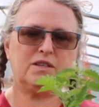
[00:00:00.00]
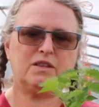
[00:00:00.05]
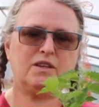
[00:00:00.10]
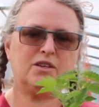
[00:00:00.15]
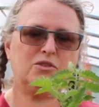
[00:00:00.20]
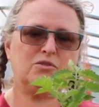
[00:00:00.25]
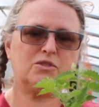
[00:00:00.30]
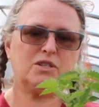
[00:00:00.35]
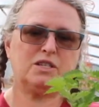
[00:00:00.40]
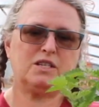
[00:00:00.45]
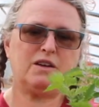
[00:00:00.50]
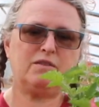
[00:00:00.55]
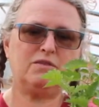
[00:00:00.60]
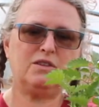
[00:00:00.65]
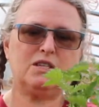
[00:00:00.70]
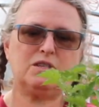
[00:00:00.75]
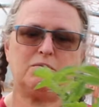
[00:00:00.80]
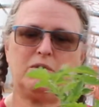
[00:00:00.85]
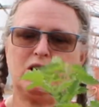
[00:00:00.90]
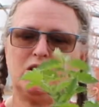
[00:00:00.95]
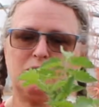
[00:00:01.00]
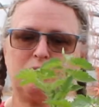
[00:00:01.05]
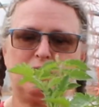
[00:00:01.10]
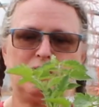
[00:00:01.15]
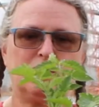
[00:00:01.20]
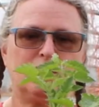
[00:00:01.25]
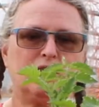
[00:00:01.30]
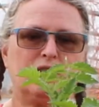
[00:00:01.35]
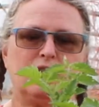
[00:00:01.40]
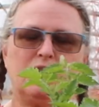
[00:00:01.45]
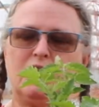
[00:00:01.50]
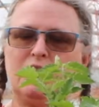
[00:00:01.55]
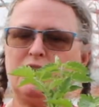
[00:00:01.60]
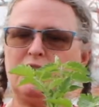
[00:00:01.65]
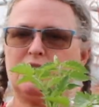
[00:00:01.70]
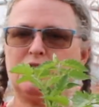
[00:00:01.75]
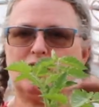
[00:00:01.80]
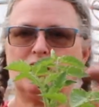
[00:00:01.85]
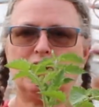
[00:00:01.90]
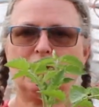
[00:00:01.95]
and then you'll just have this much, but then
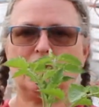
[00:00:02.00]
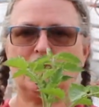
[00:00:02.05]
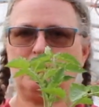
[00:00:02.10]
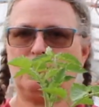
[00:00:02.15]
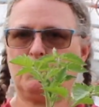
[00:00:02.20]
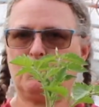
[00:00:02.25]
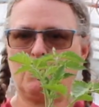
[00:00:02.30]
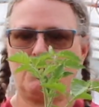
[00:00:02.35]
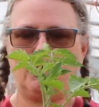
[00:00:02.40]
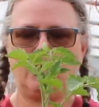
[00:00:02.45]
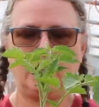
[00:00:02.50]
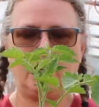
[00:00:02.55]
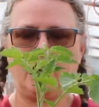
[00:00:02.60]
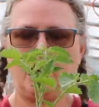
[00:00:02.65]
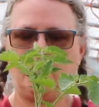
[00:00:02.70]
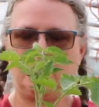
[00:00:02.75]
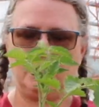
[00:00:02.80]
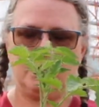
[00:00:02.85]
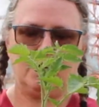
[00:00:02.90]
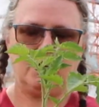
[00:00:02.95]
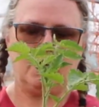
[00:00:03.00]
it's going to keep growing up.